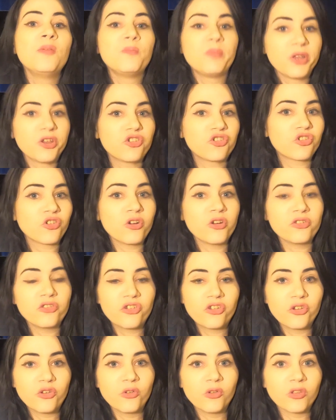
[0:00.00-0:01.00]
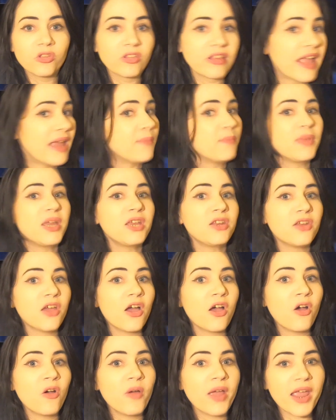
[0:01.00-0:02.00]
Be sure to let me
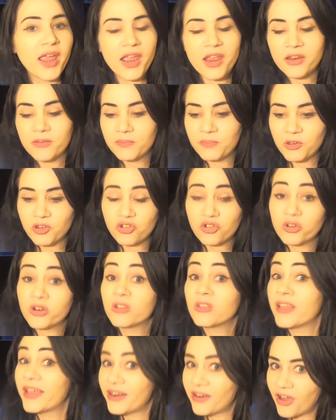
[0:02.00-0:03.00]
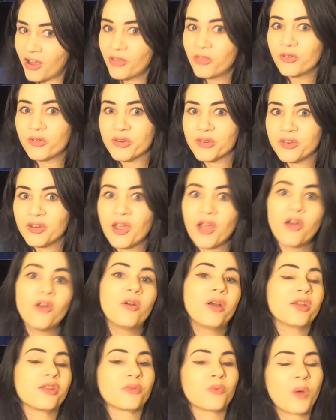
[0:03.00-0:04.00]
know, and be sure to let others
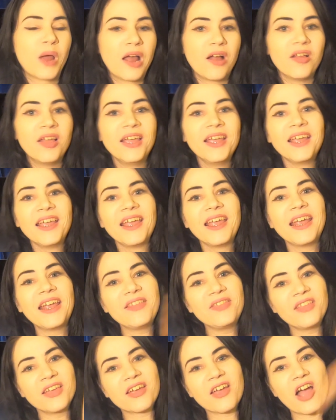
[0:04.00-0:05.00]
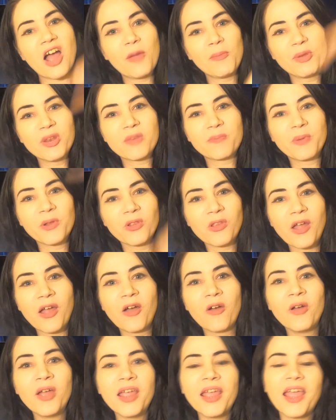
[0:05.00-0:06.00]
know as well in the comments
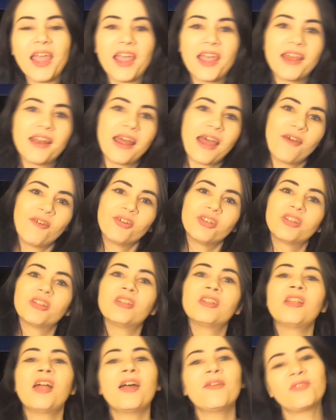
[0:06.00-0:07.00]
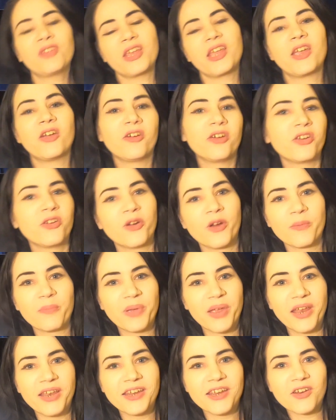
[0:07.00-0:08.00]
below, and I would love to hear your
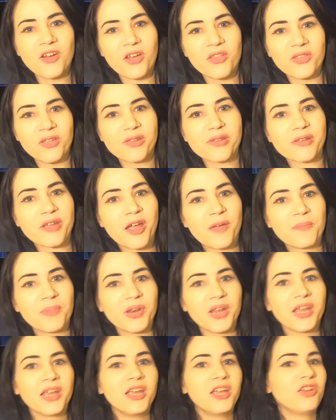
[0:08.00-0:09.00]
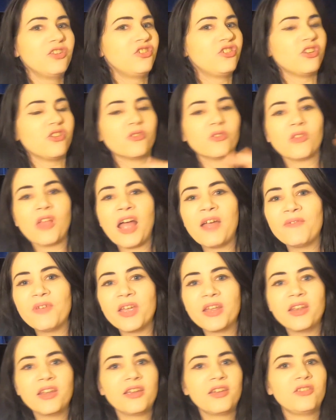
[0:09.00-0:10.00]
opinion on this company. Do you love
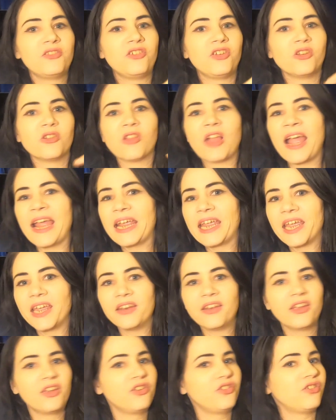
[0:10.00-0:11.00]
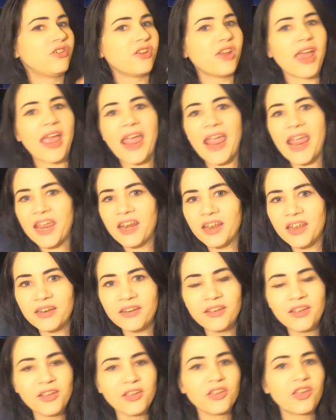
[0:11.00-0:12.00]
it? Do you like it? Do you hate
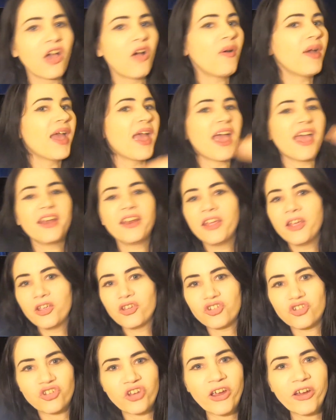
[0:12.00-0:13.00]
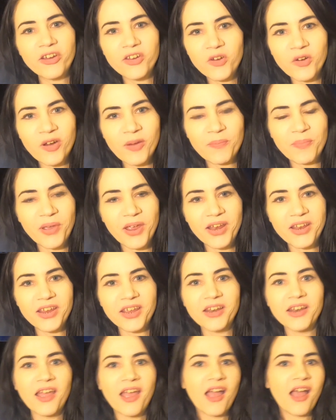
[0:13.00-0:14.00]
it? Go ahead, share your
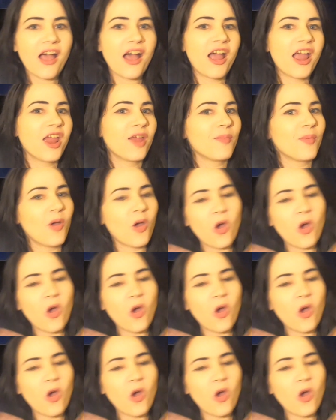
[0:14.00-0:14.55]
opinion. I am